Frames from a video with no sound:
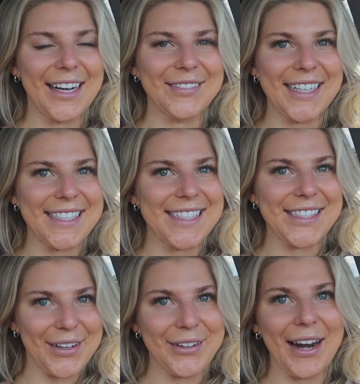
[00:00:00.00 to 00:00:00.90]
up here
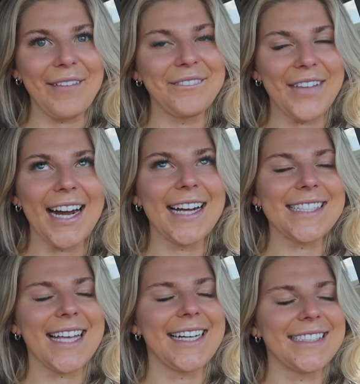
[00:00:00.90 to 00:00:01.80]
soon. I'm very
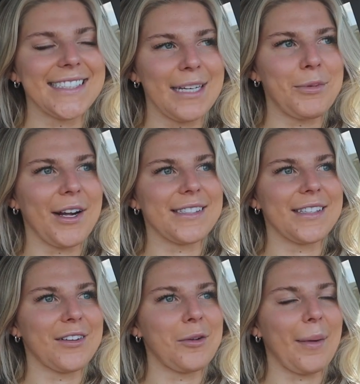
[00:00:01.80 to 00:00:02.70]
excited to keep you guys in
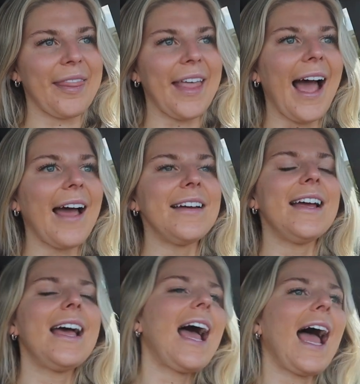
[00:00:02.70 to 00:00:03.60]
the loop on that
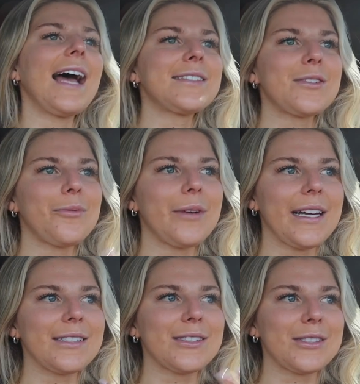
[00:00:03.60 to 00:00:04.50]
as
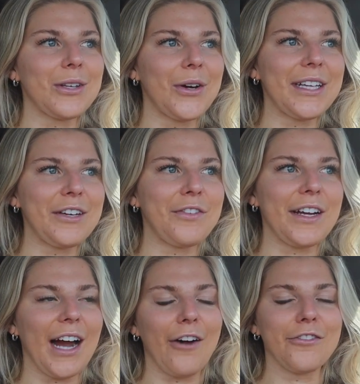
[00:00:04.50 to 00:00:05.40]
we slowly
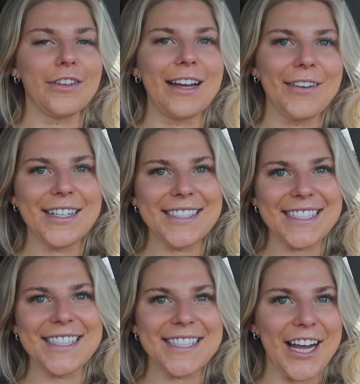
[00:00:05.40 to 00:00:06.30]
figure out flavors
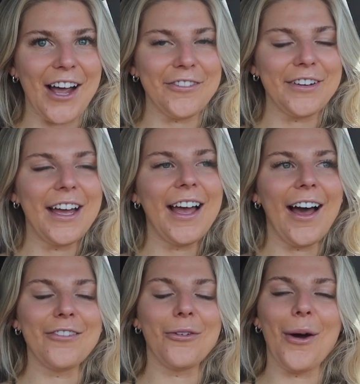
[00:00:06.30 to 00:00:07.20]
and stuff
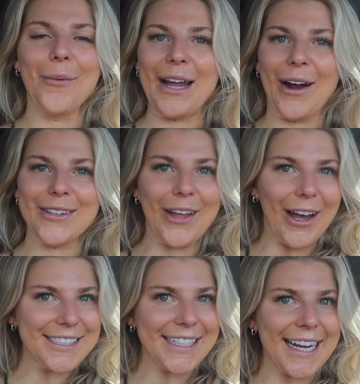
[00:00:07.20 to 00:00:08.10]
of what we are
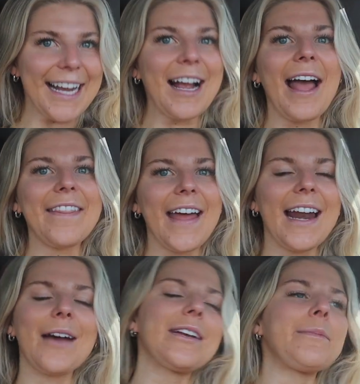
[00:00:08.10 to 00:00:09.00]
launching, and
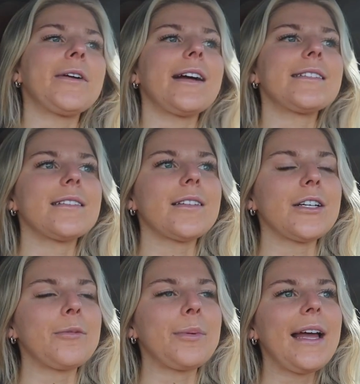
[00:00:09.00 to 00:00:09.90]
then I will keep you guys in the
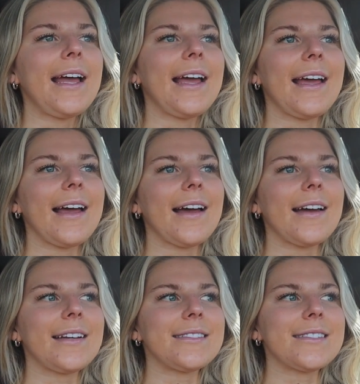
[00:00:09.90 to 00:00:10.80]
loop.
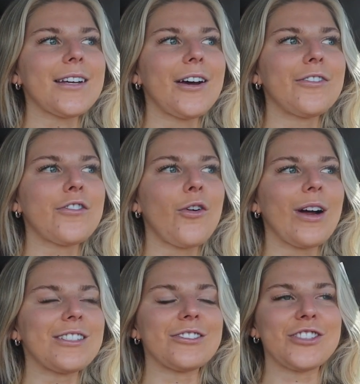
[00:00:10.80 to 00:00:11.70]
And of
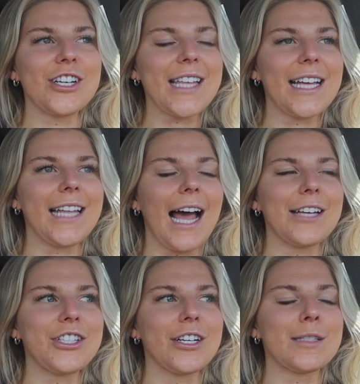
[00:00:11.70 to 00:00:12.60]
course, just like
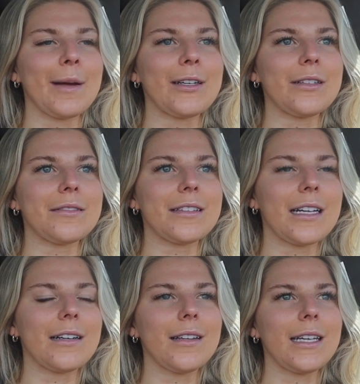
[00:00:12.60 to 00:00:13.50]
last year, it's been
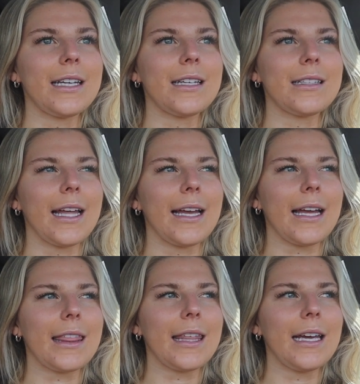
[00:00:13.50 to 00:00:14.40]
literally
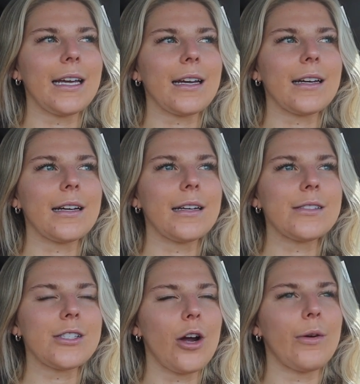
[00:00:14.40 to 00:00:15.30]
like, I think,
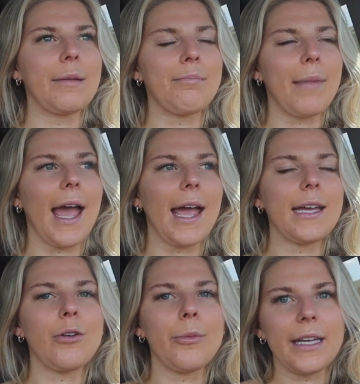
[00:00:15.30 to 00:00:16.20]
so in
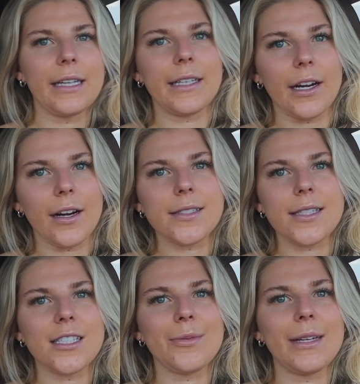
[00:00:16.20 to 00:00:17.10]
May, it will be a year
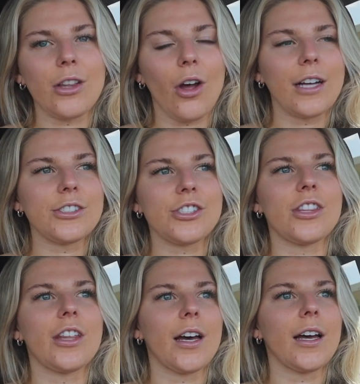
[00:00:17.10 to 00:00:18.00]
since we
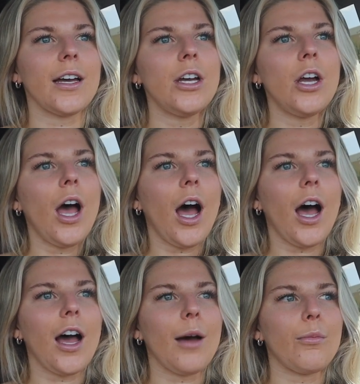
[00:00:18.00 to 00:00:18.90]
launched the
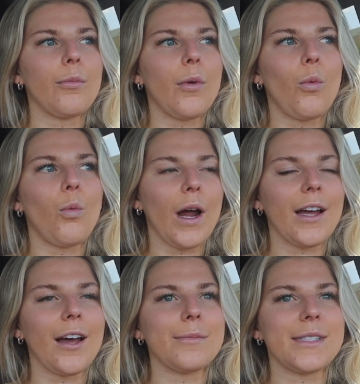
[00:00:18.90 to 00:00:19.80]
One
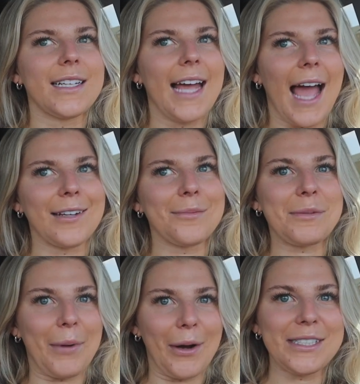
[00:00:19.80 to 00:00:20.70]
Up Sydney
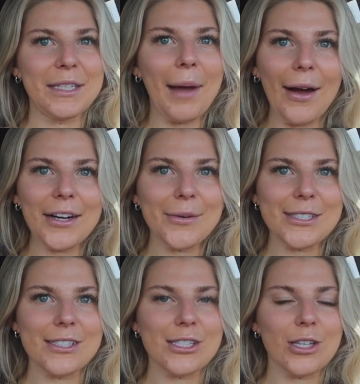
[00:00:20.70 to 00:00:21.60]
Adams protein powder,
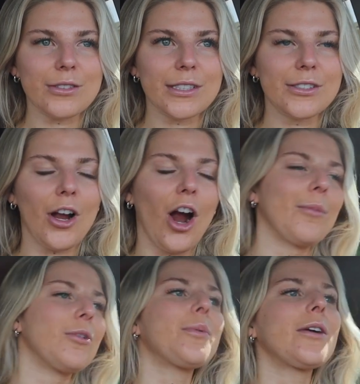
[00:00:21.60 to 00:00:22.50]
which is a salted
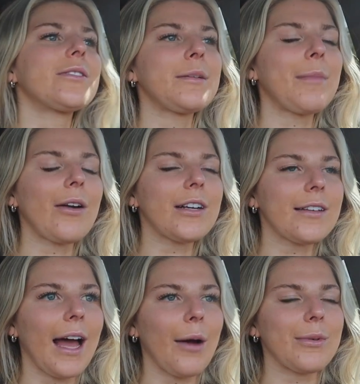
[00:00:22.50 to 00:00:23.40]
caramel protein powder.
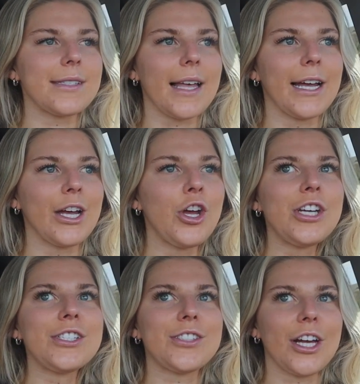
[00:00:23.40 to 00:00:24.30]
That was like
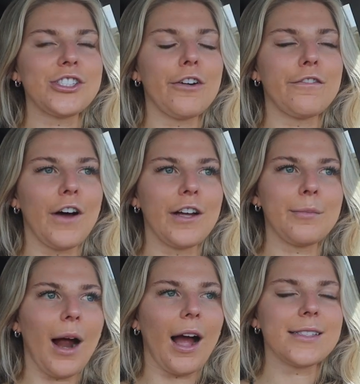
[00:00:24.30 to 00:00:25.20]
such a
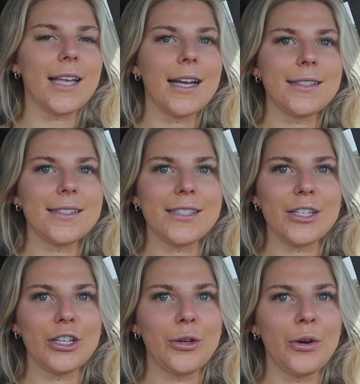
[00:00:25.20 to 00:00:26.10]
fun process
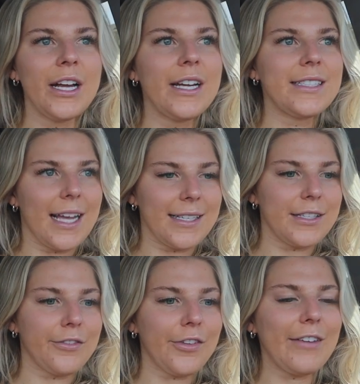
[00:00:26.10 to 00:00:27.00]
to test
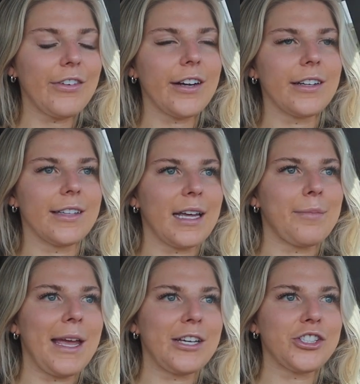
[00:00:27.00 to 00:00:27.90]
the flavor and
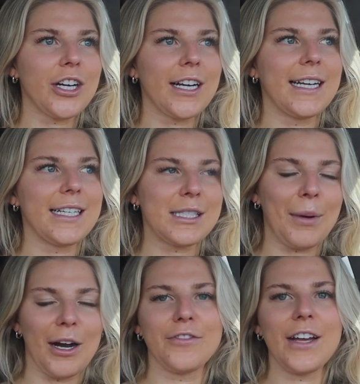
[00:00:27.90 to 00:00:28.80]
like make sure it is
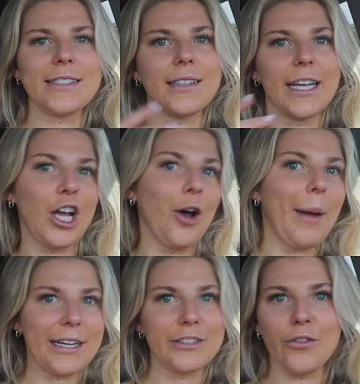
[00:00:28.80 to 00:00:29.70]
perfect, and like go
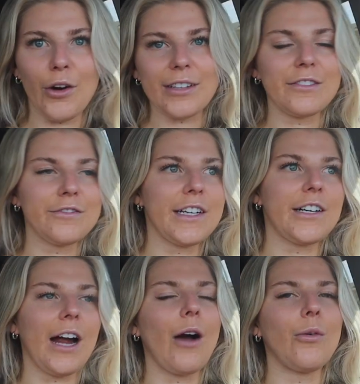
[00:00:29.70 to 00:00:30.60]
back and forth and
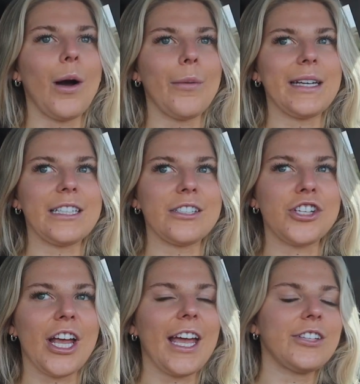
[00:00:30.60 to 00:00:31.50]
figure out what we need to
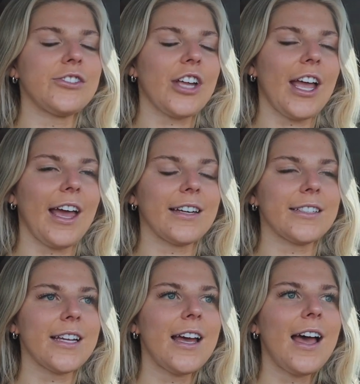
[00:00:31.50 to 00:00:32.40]
change, and